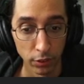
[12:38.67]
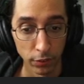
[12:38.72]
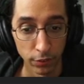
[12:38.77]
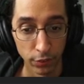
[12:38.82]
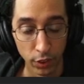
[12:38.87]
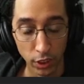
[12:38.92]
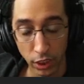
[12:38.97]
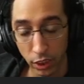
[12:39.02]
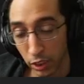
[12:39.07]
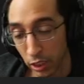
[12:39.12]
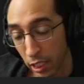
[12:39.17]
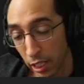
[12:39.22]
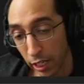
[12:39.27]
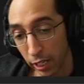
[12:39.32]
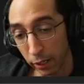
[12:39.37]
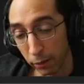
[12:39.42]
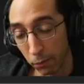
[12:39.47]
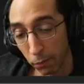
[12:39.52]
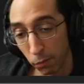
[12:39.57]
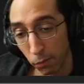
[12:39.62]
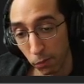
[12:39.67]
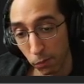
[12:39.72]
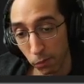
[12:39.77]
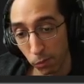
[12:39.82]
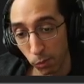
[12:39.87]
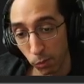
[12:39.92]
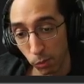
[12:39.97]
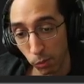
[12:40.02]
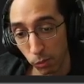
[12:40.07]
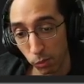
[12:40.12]
Afraid not.
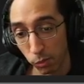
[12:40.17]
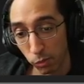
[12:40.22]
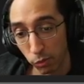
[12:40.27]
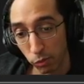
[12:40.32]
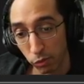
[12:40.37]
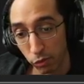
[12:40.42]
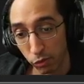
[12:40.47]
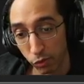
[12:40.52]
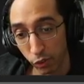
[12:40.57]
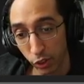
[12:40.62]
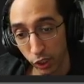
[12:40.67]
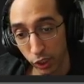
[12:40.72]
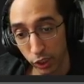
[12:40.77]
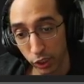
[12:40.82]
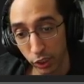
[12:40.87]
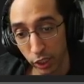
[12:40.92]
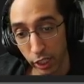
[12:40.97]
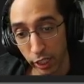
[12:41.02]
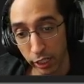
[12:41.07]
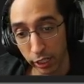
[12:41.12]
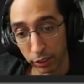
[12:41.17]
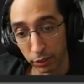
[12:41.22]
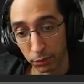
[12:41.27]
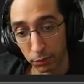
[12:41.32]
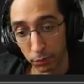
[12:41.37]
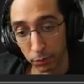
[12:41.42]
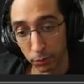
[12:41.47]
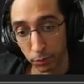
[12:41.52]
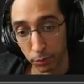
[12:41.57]
Afraid not.